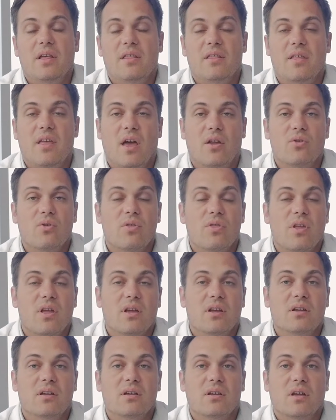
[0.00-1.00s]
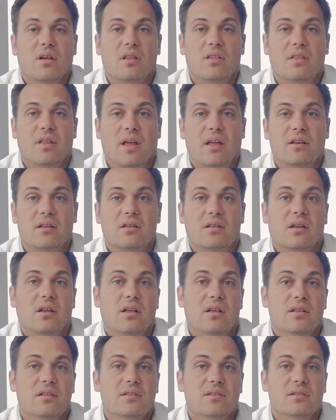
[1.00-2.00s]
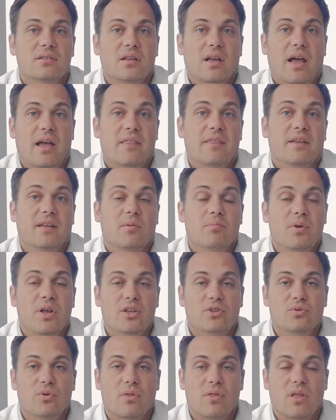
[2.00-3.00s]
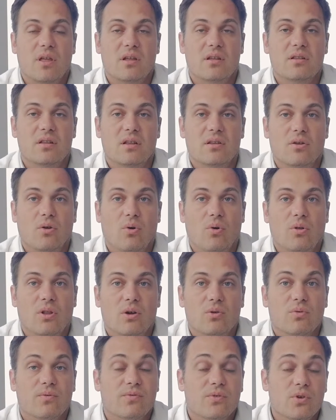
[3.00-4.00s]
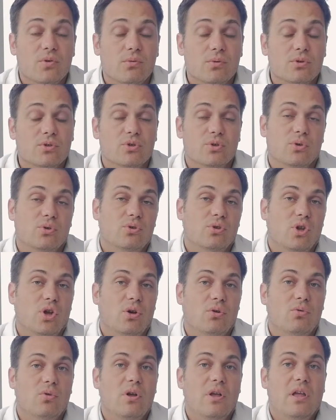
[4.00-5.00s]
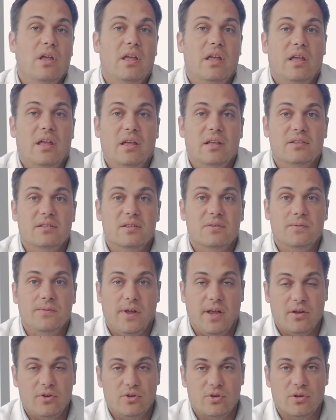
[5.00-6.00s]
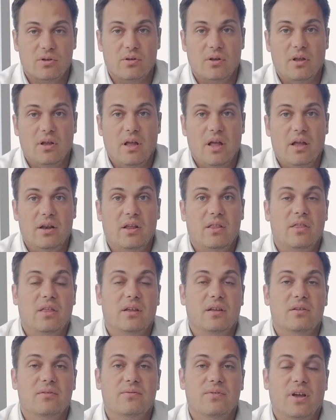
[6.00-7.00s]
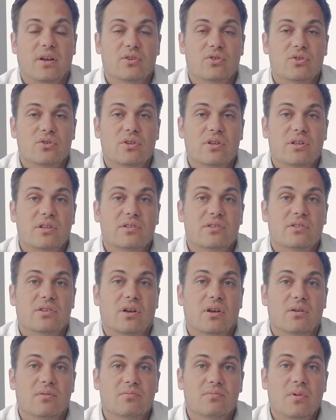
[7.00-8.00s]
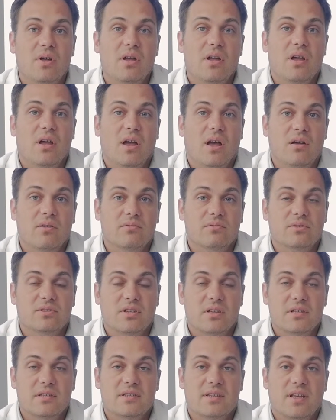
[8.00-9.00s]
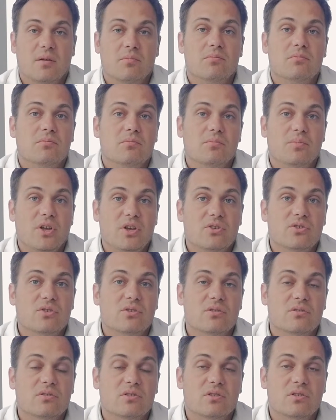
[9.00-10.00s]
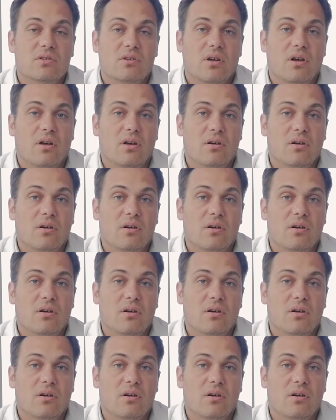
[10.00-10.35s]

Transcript: The other thing that is, I think, a major thing that all our viewers should know is infection. And I think infection is, in some patients,